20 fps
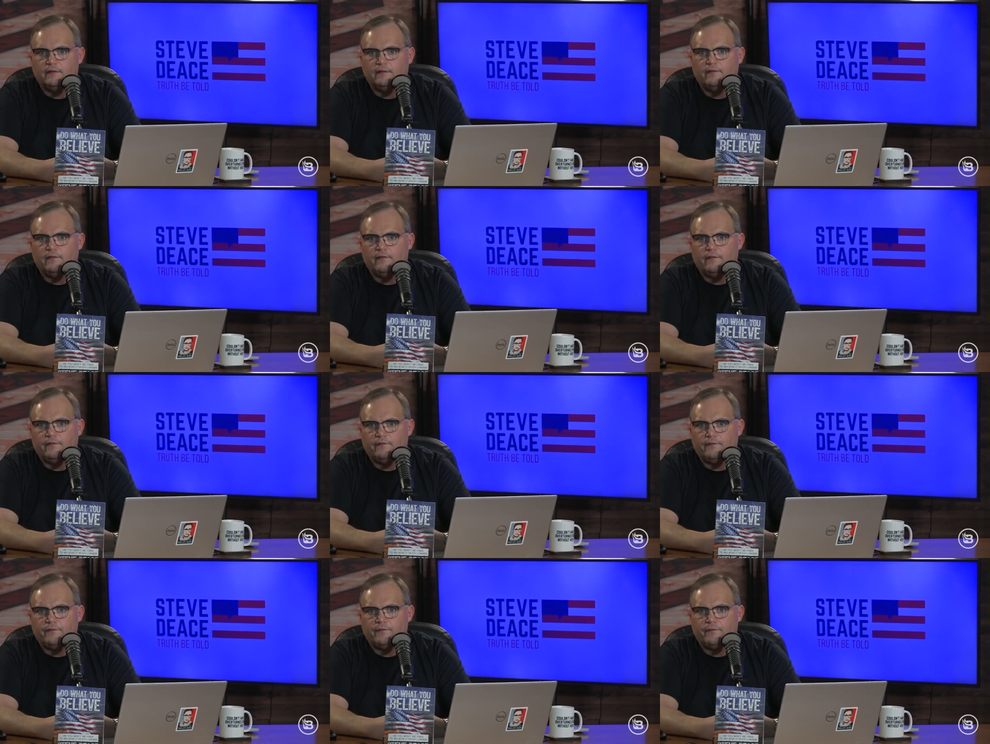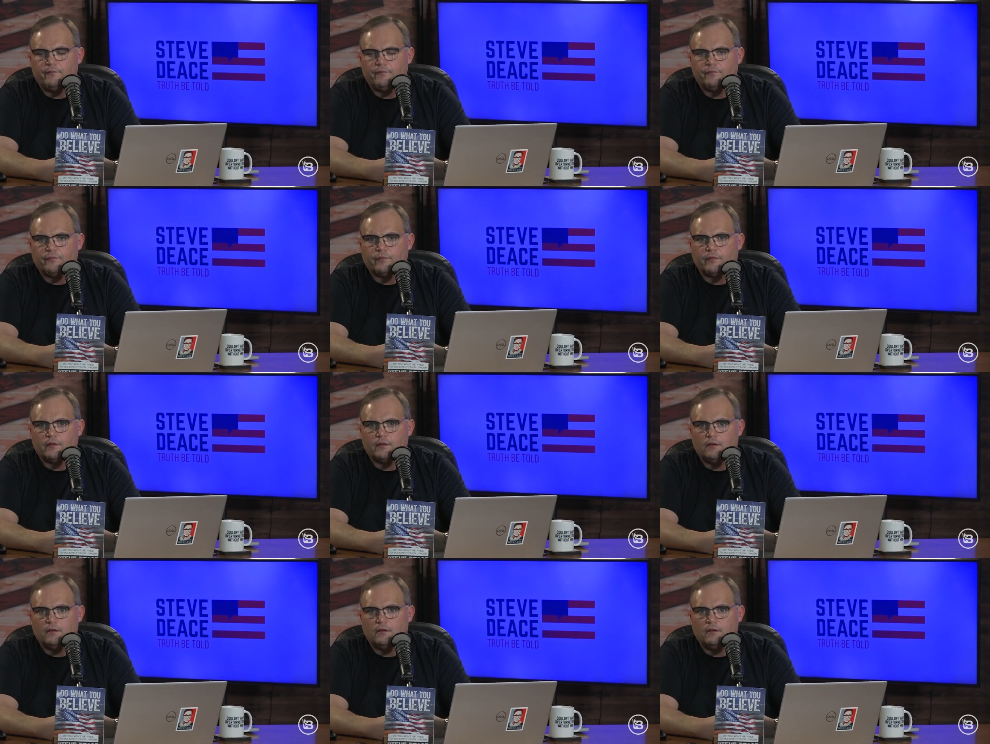
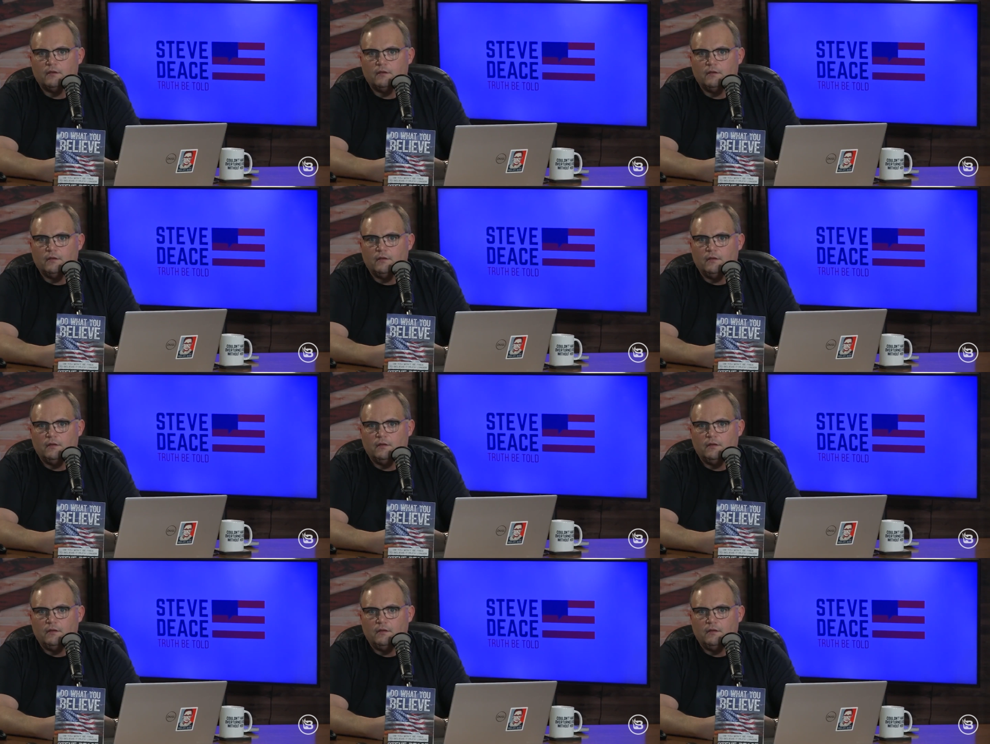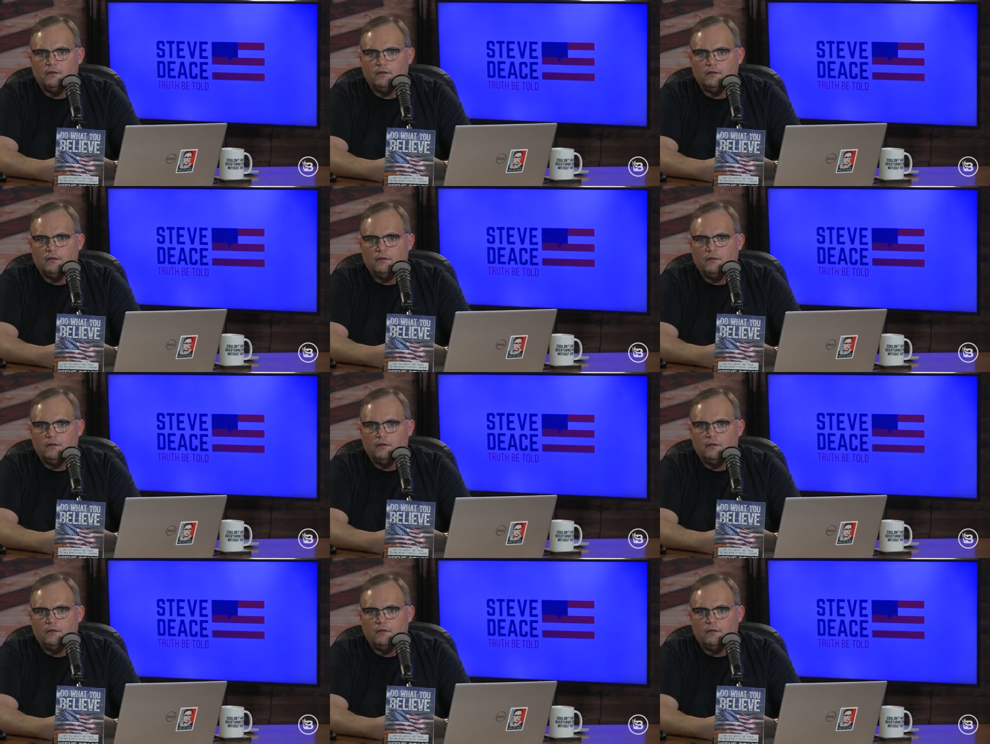
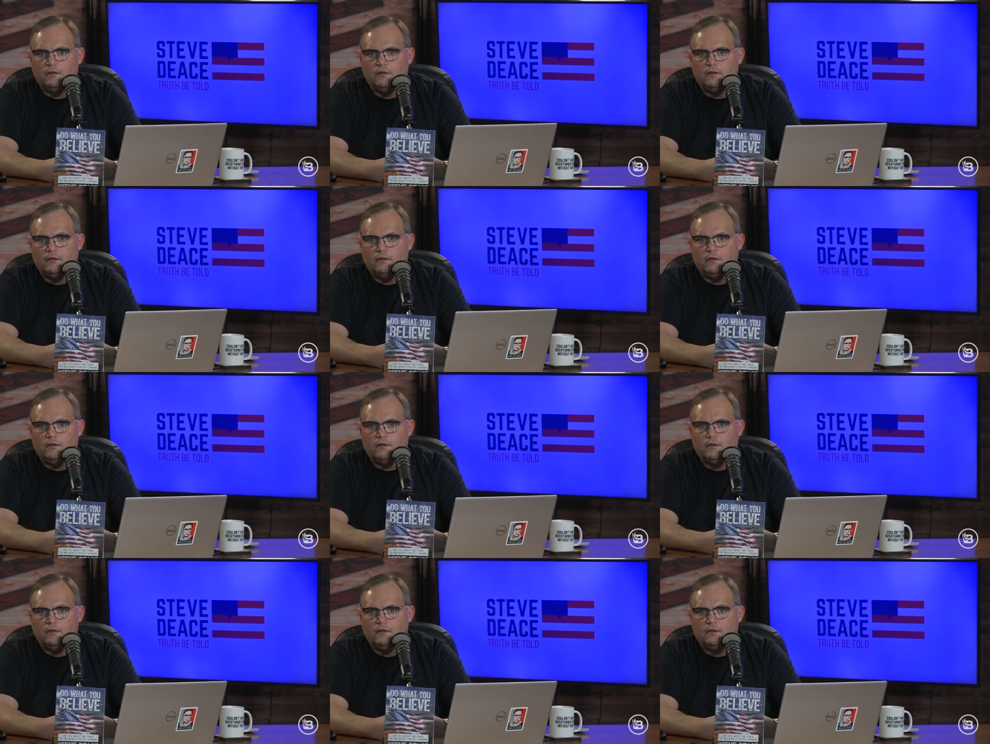Nobody speaks.